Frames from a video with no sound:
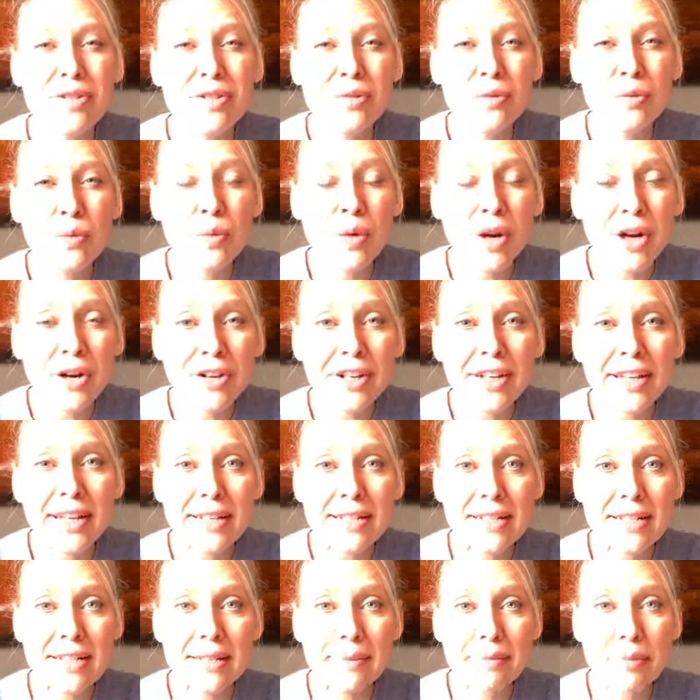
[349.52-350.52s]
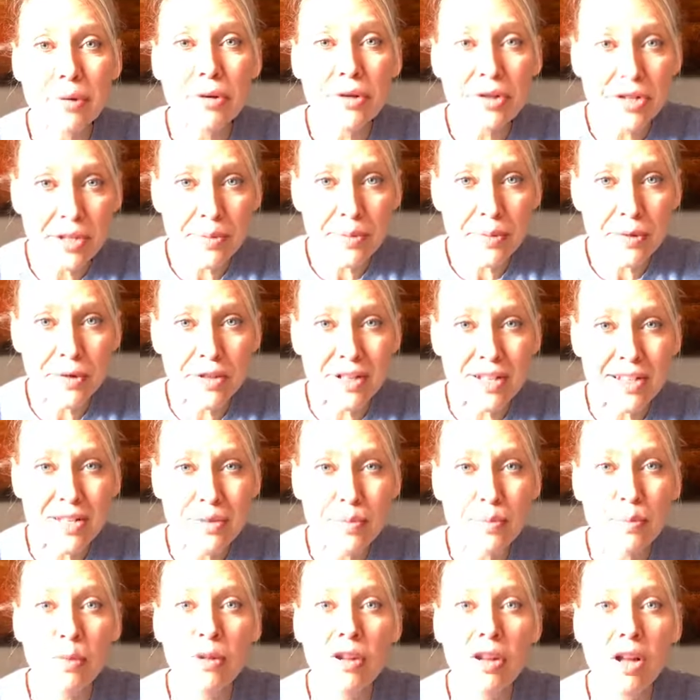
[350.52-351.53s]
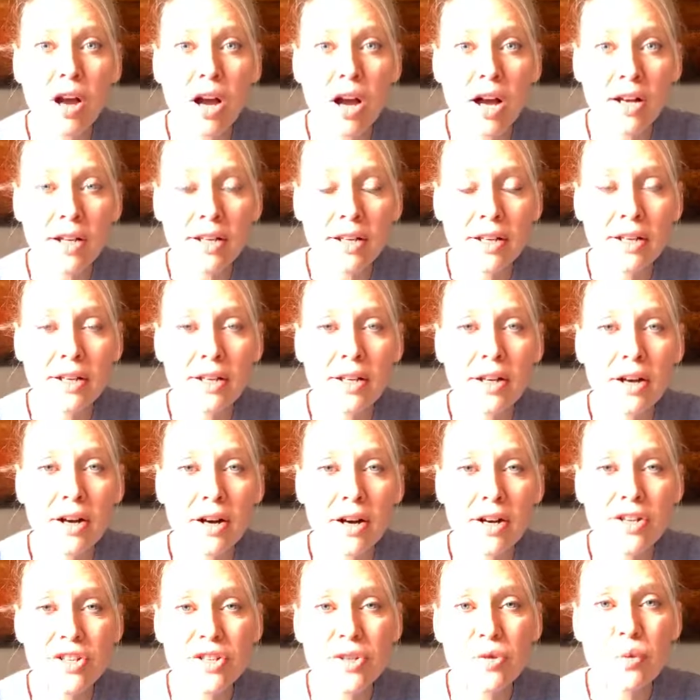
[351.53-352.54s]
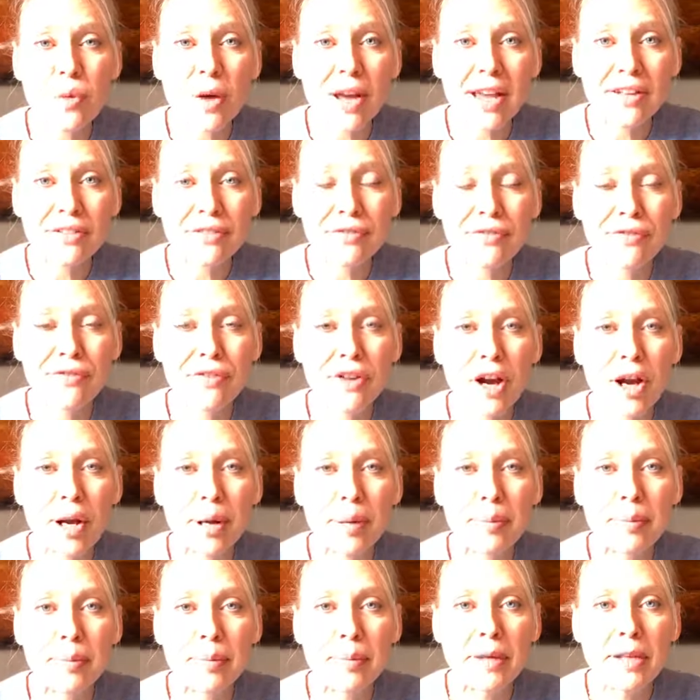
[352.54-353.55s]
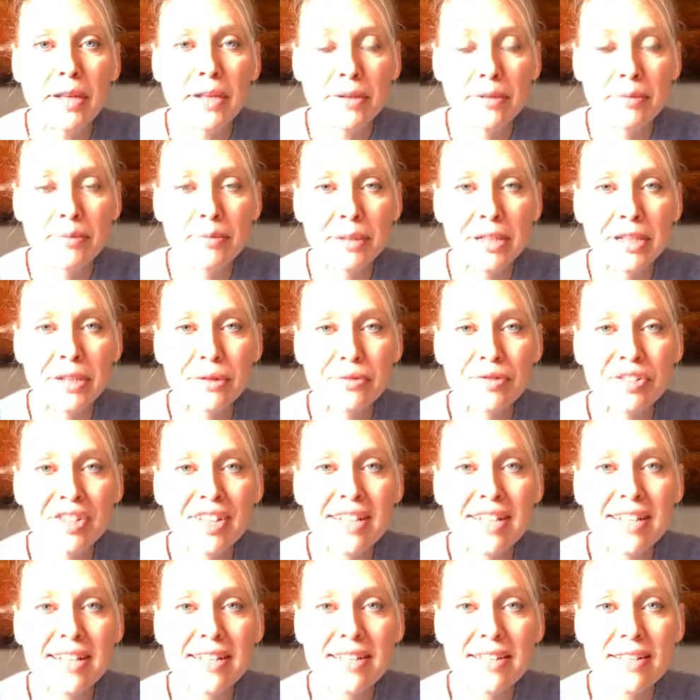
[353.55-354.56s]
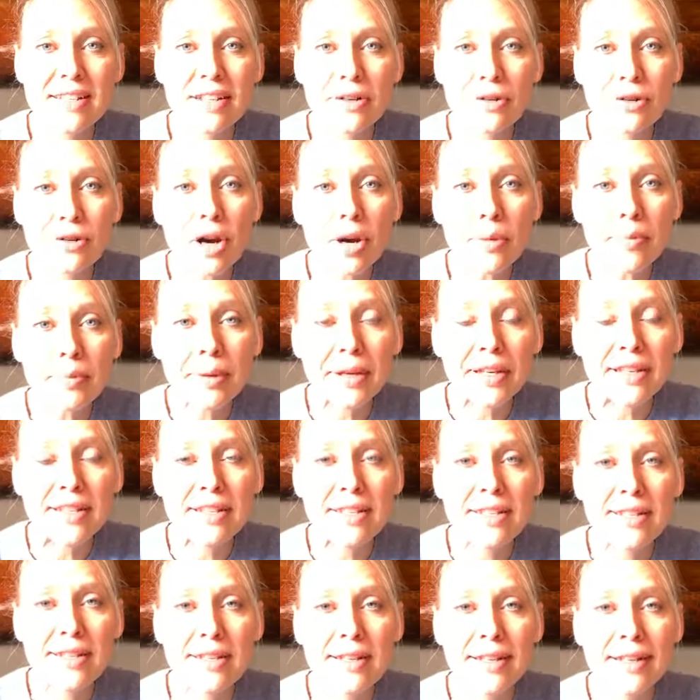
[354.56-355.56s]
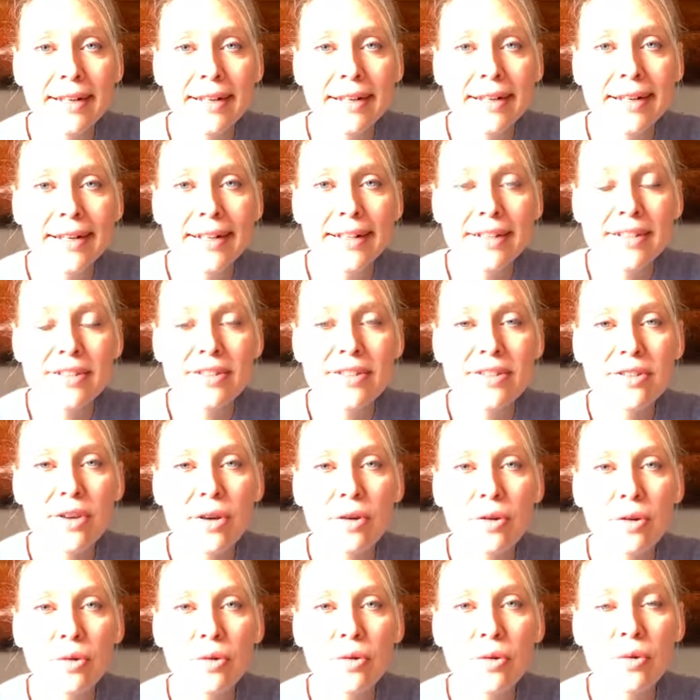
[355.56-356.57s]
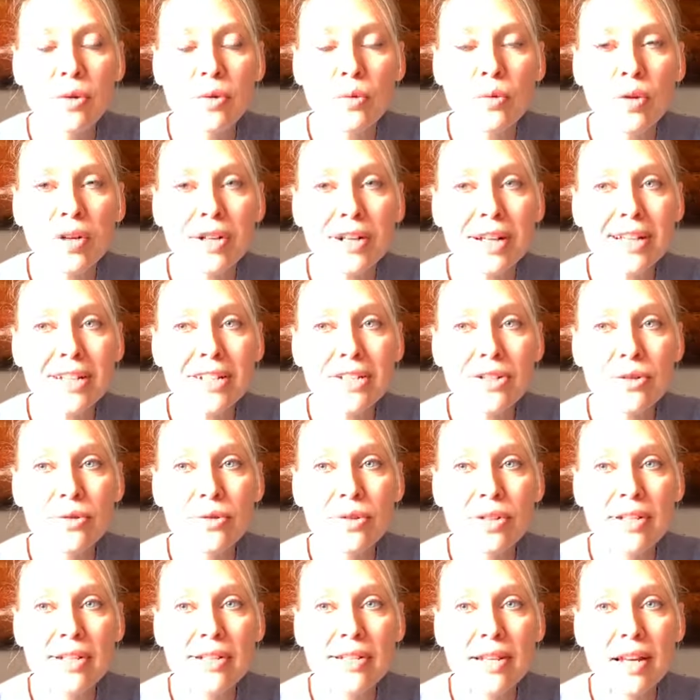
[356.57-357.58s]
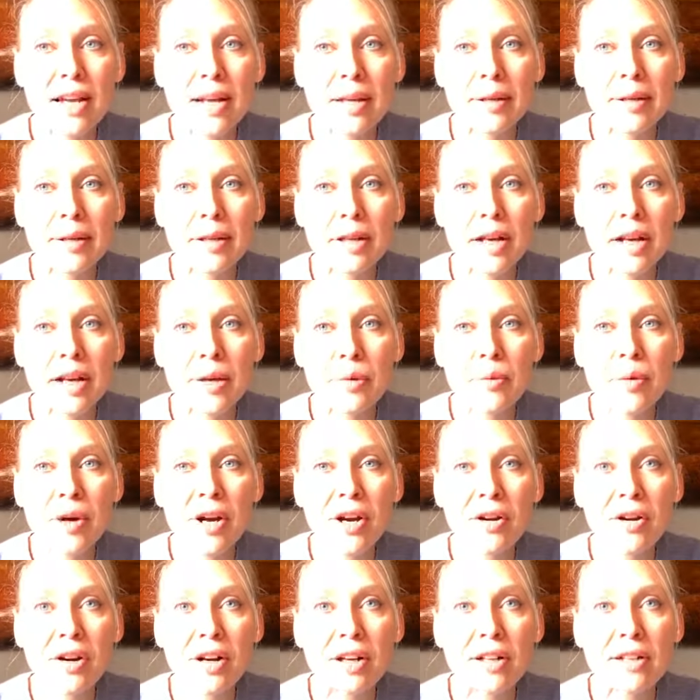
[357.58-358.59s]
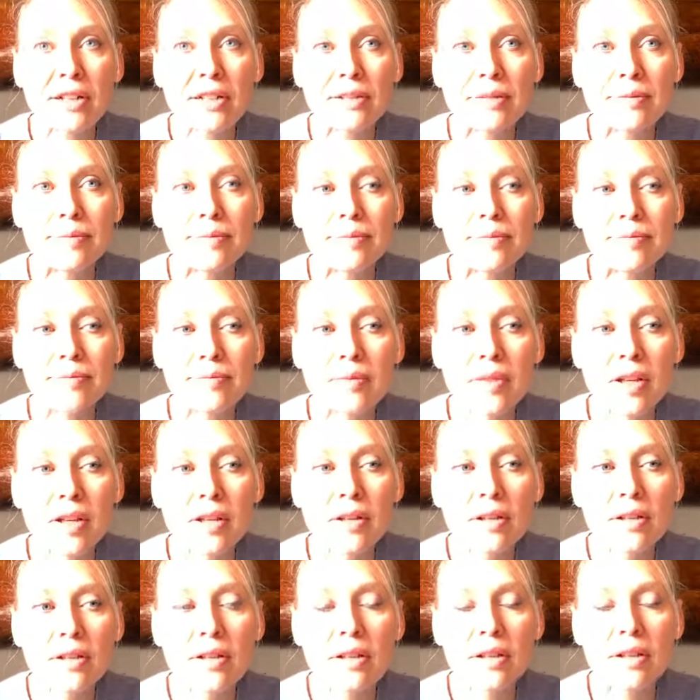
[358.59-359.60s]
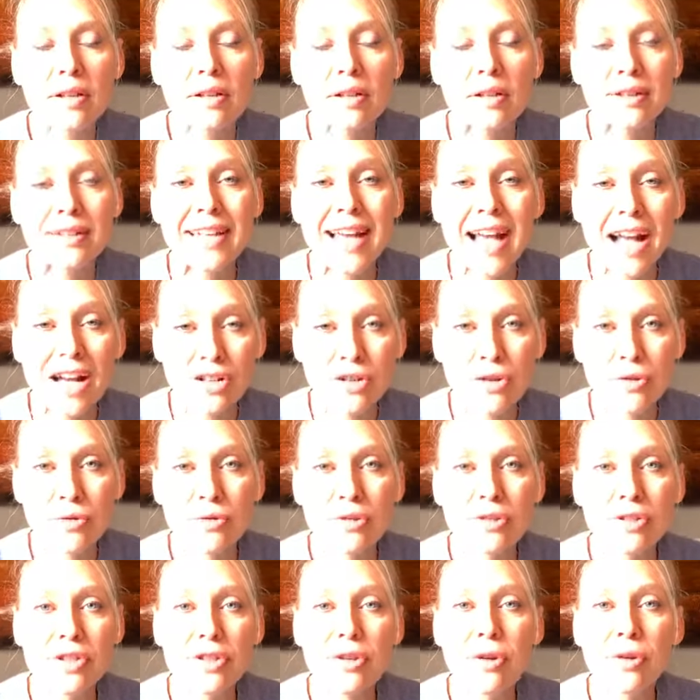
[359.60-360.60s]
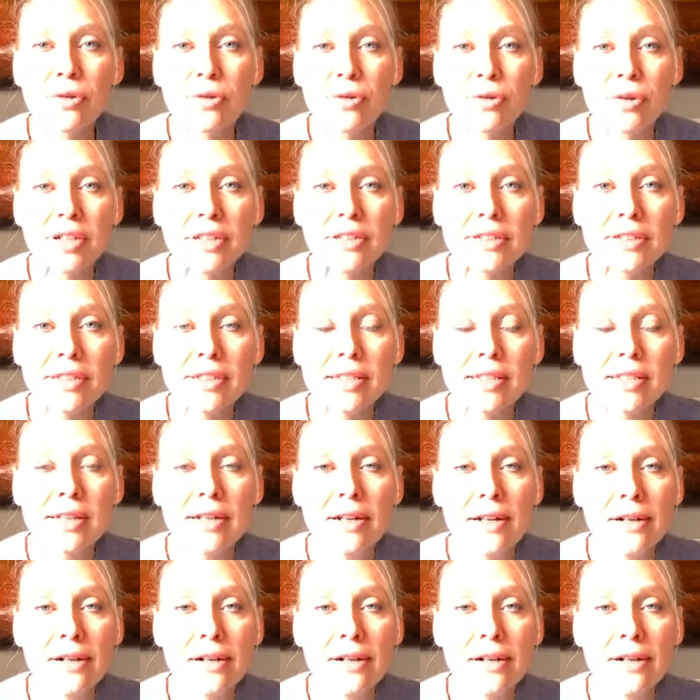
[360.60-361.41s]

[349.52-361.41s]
wearing antiperspirants block our sweat from being released in our armpits. So, what I do is I, I wear a, a natural deodorant